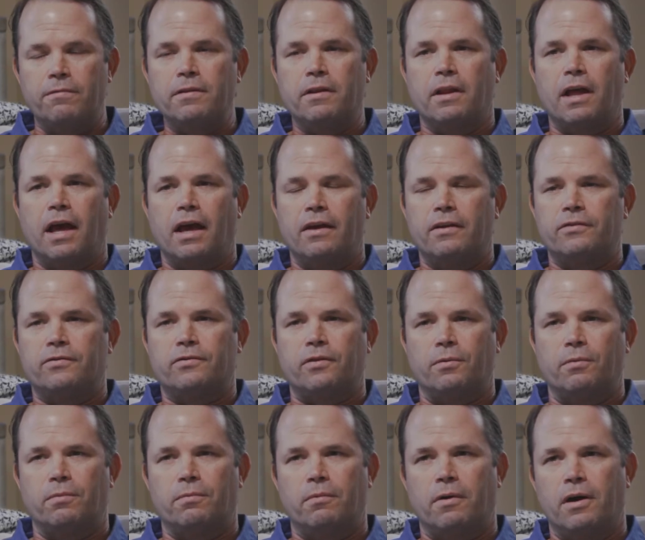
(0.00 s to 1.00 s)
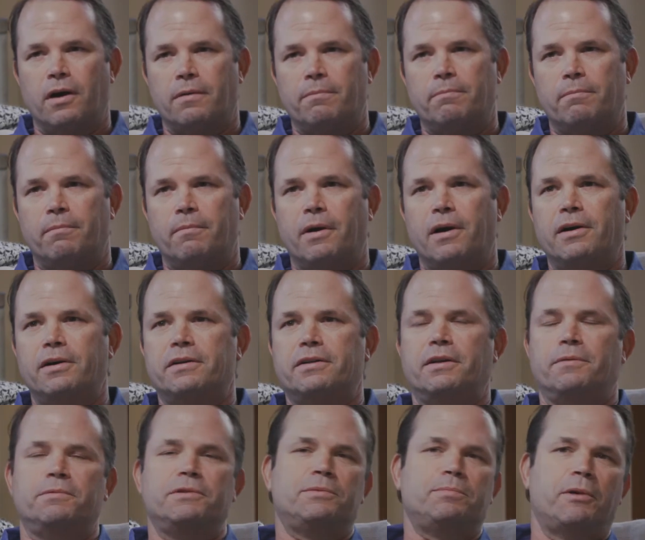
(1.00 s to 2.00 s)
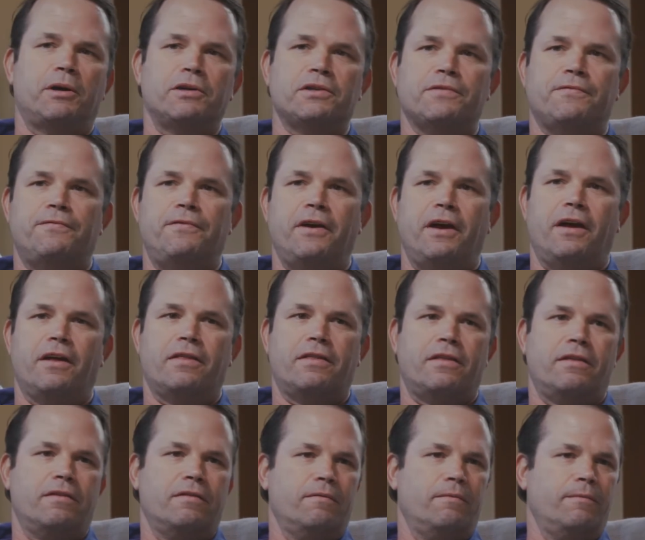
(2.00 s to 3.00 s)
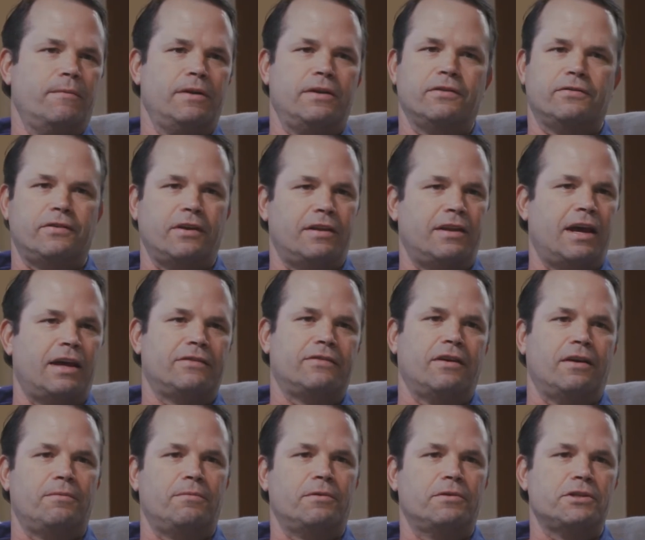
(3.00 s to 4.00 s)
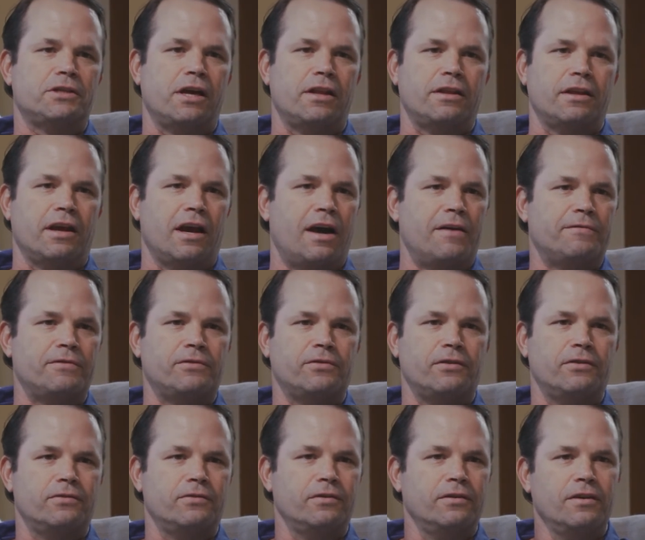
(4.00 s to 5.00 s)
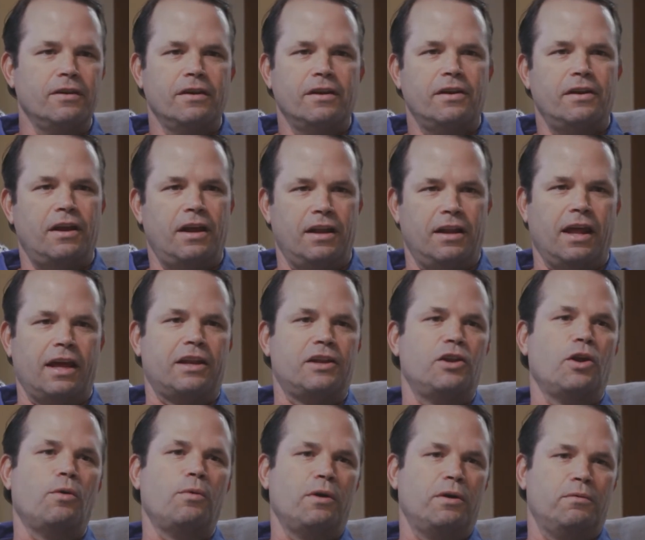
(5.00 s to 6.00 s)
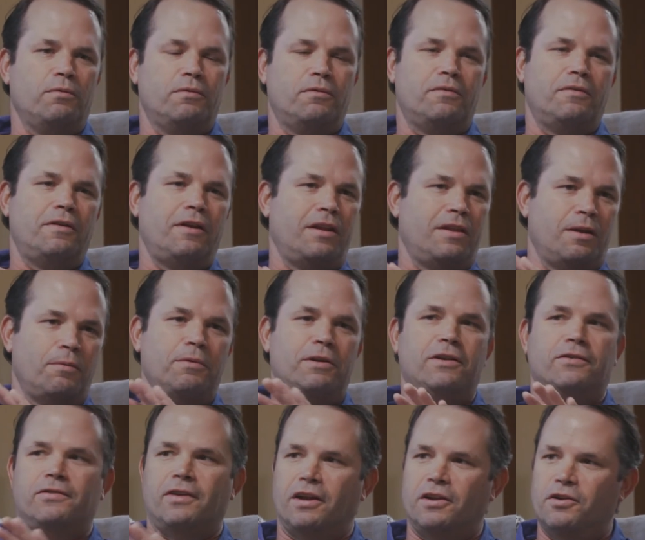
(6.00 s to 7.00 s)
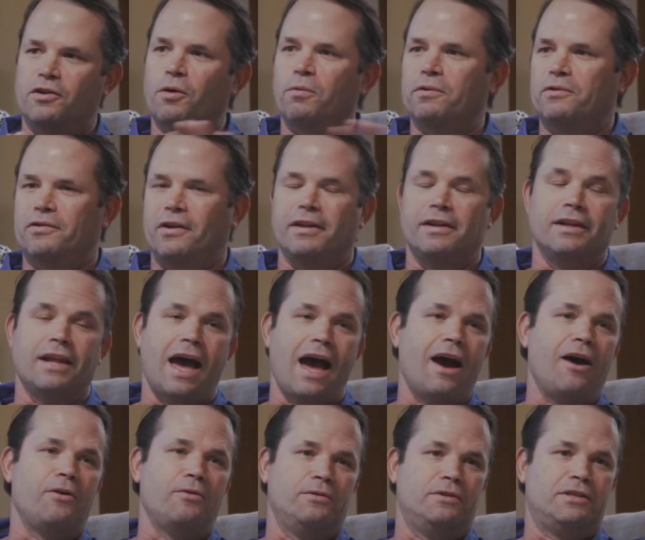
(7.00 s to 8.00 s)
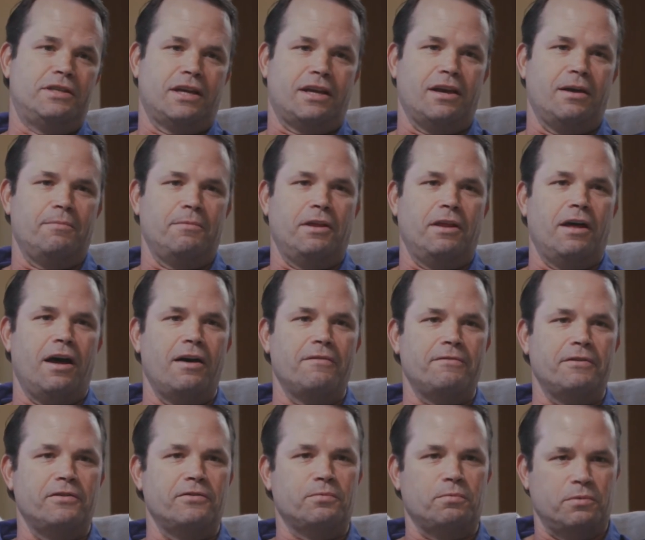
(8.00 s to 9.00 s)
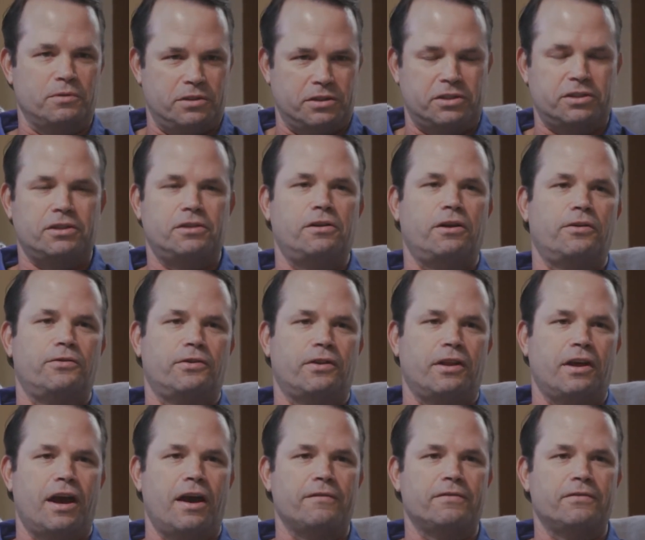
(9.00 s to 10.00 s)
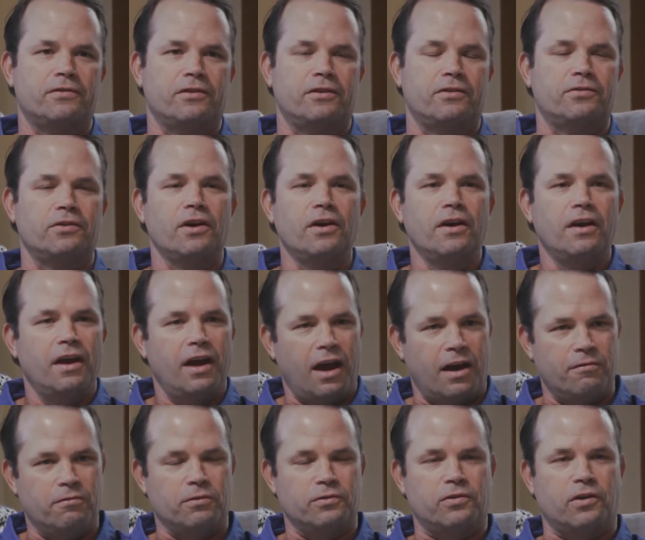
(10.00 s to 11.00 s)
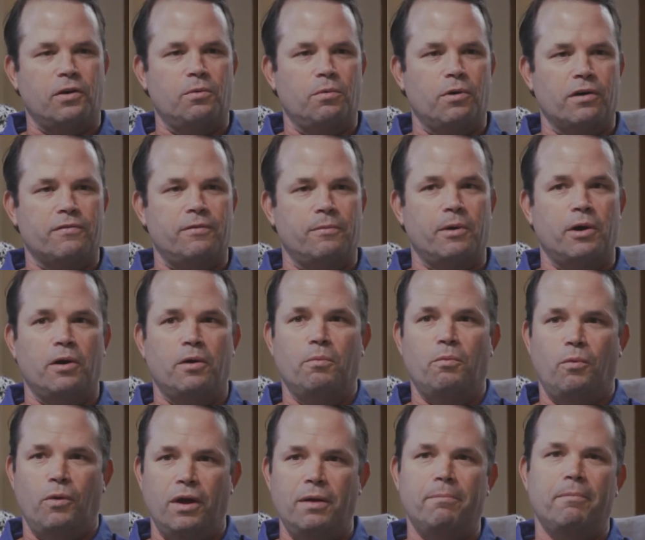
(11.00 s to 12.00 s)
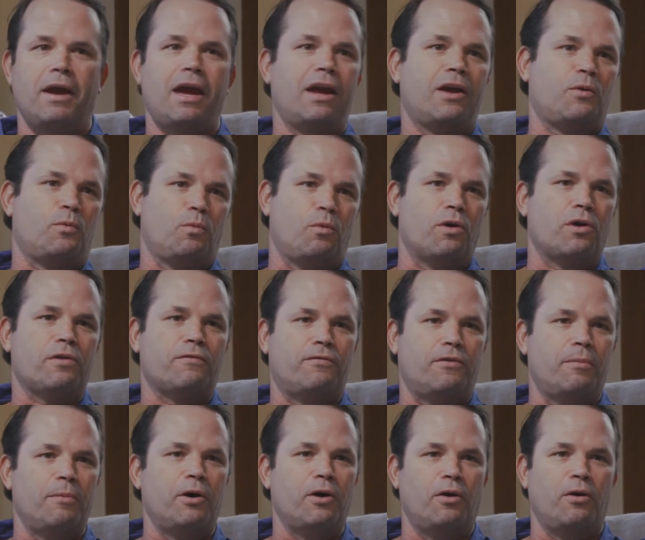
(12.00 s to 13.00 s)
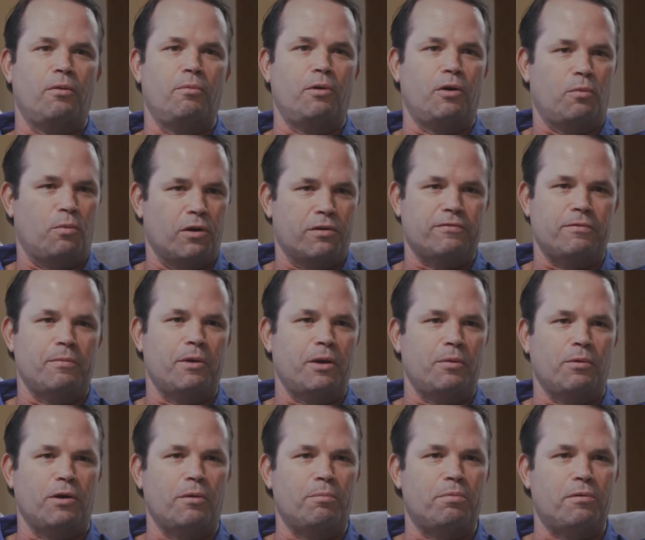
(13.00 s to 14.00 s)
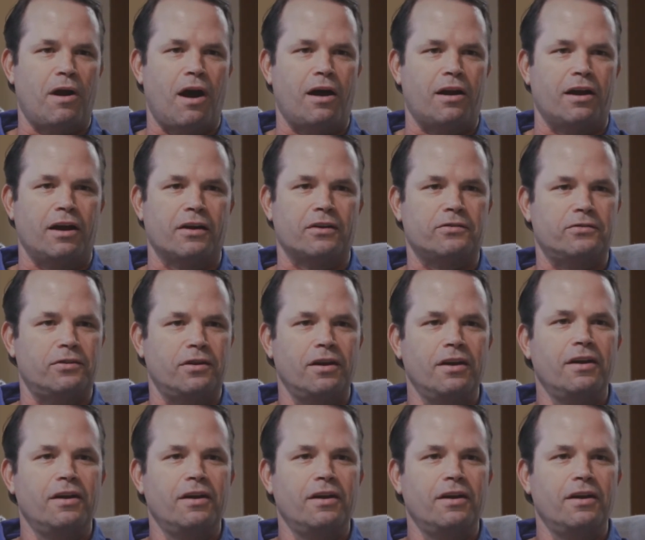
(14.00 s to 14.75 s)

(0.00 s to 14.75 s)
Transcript: the last, on March, it was March 5th, we just said, that's it, we're shutting the offices. And like and then we just said no one's allowed to come to the office. We're just closing the offices. Everyone's going to work from home. We make work from home or work from anywhere products.